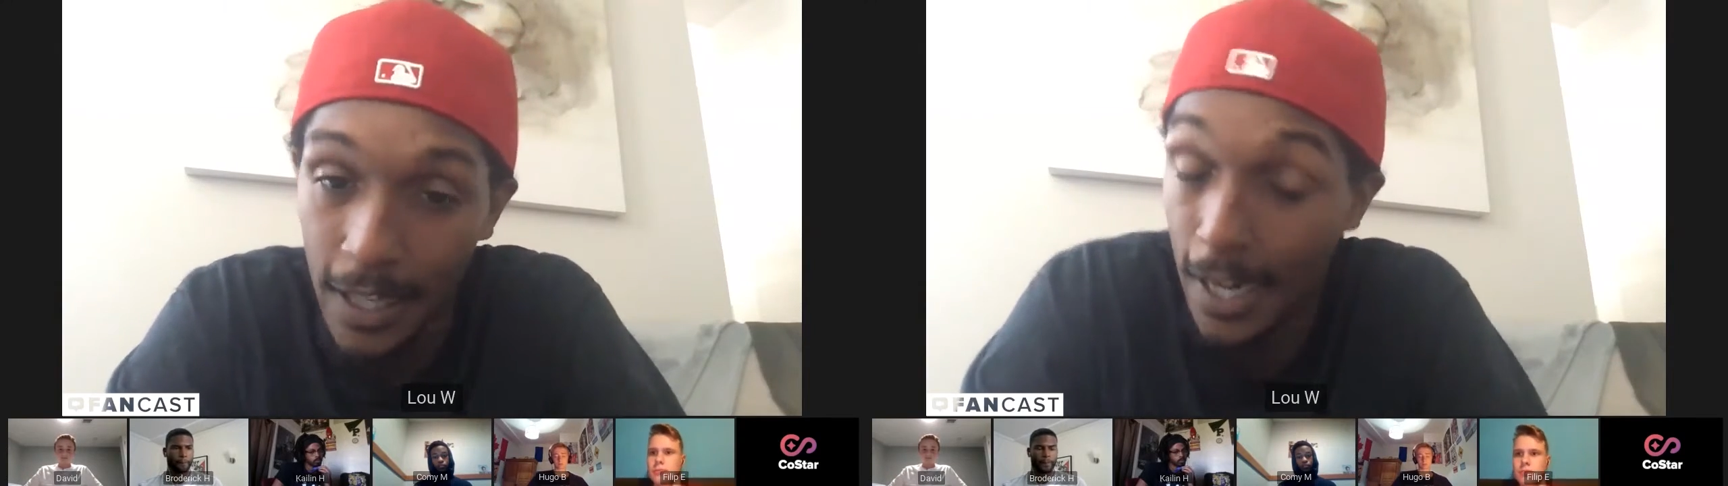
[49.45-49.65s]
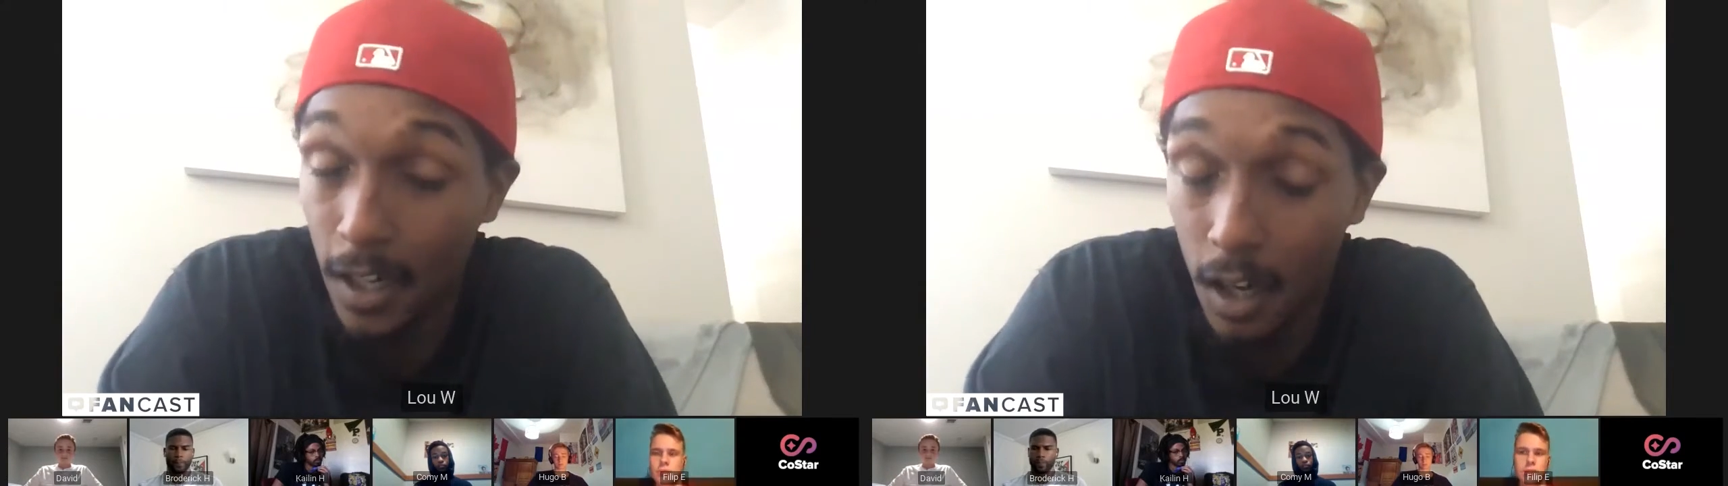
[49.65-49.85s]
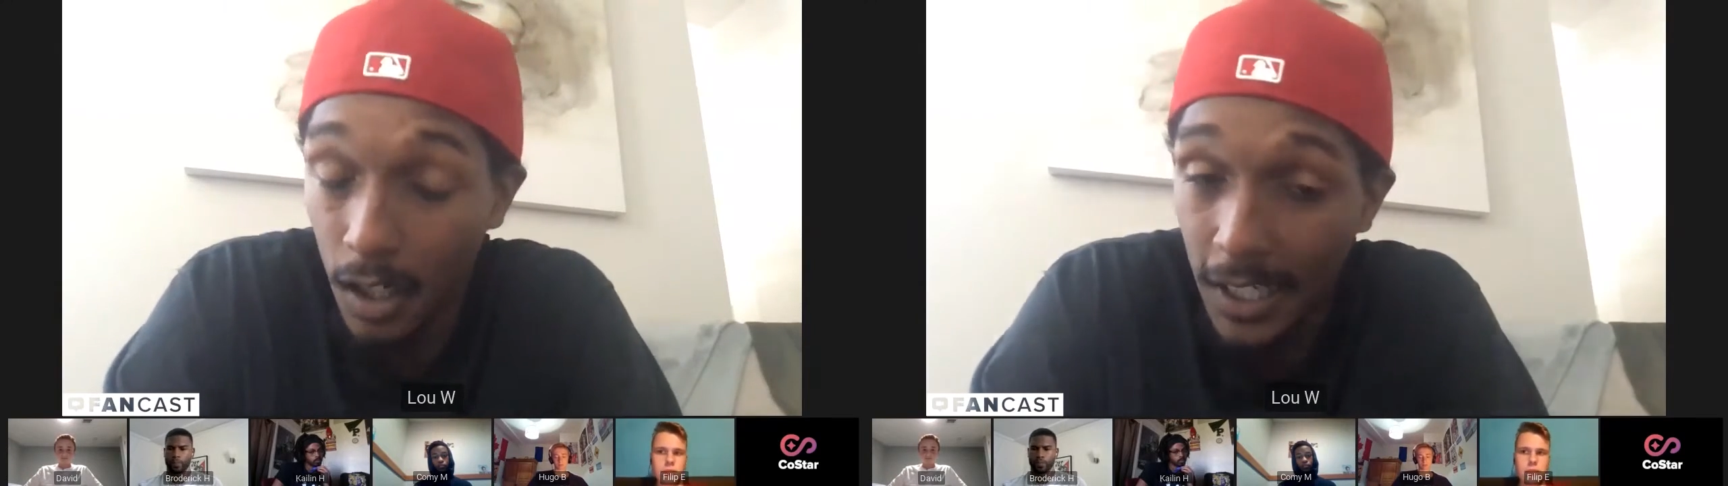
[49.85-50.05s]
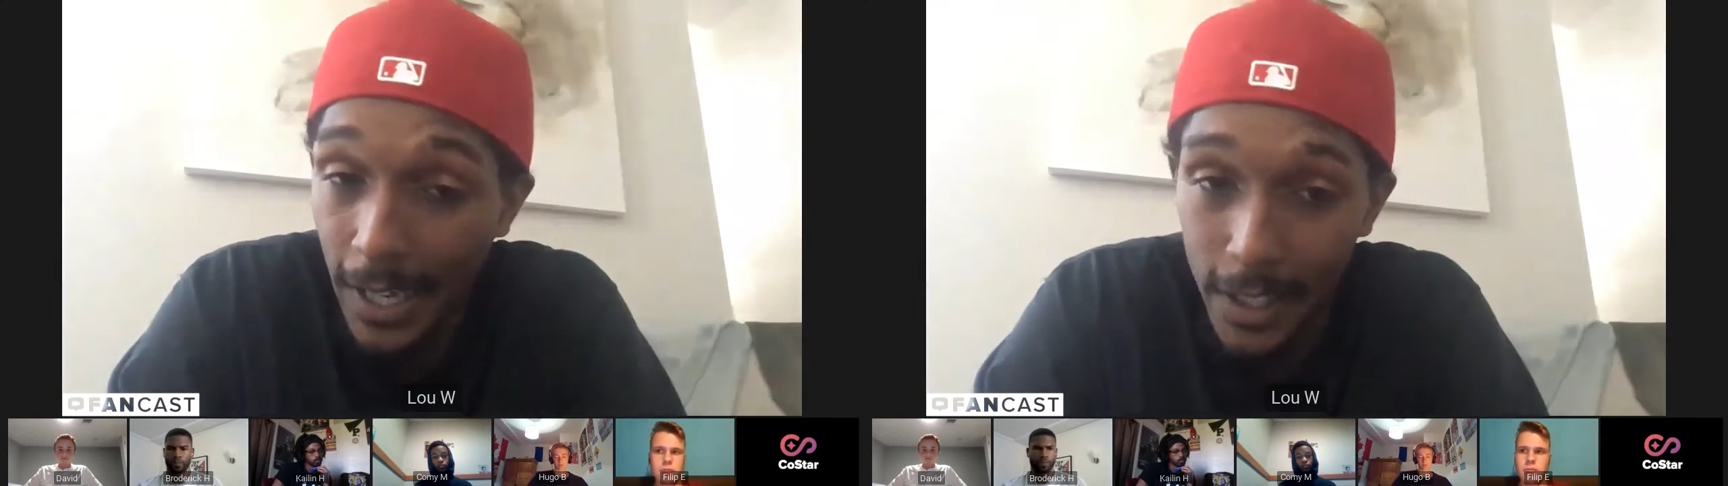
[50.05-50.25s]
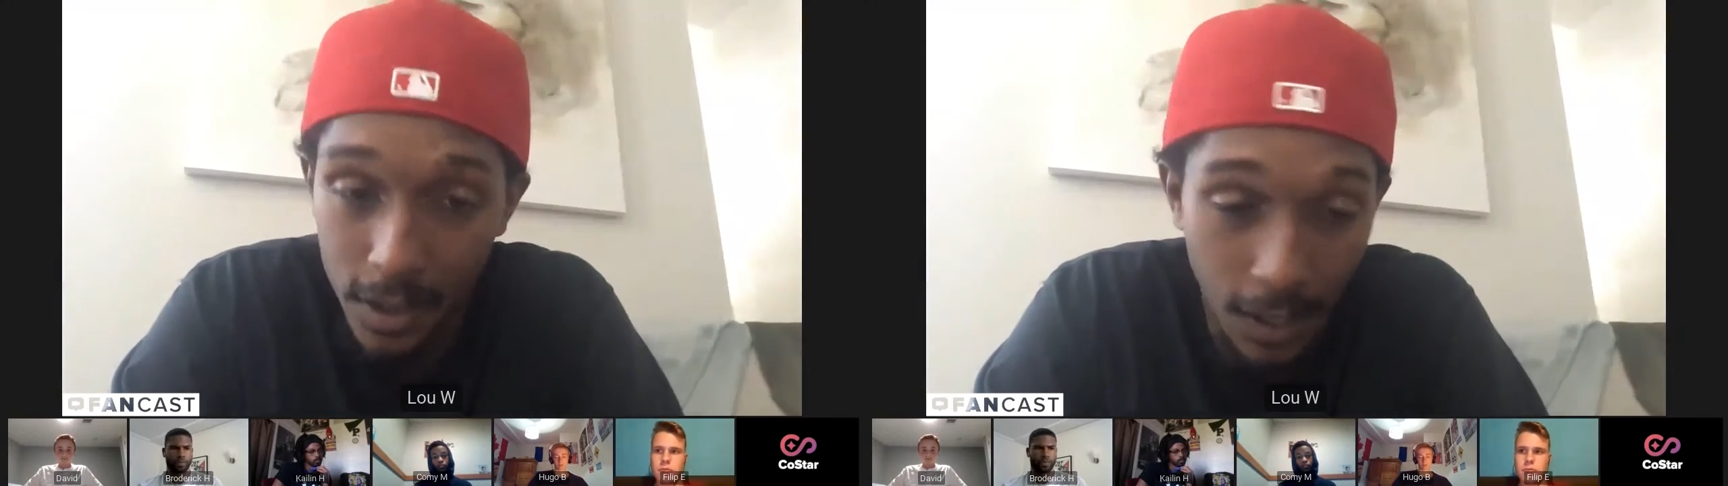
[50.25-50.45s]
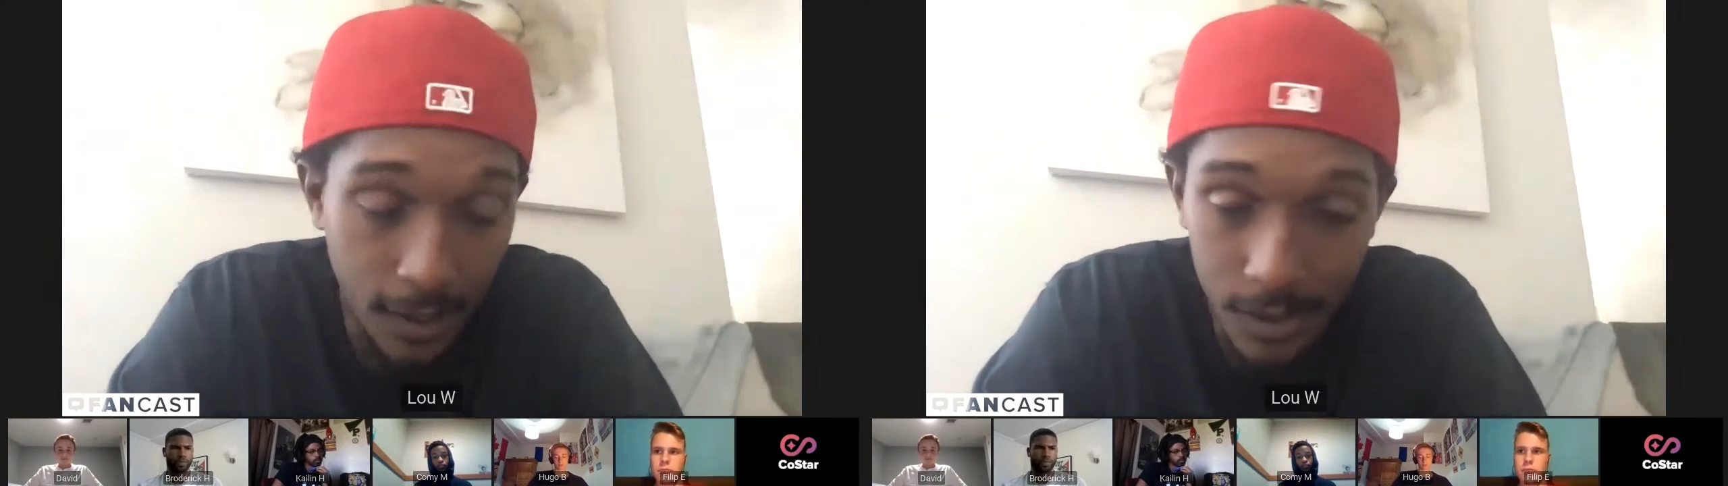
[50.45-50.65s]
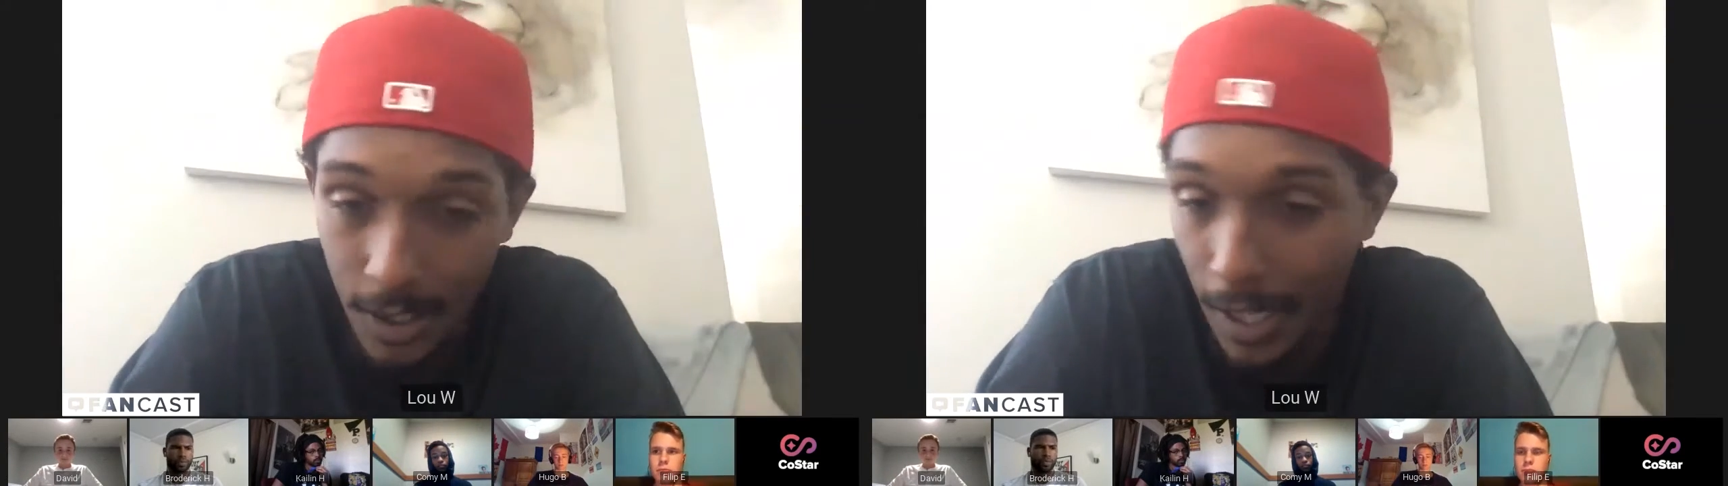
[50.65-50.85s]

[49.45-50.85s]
And at an early age, like I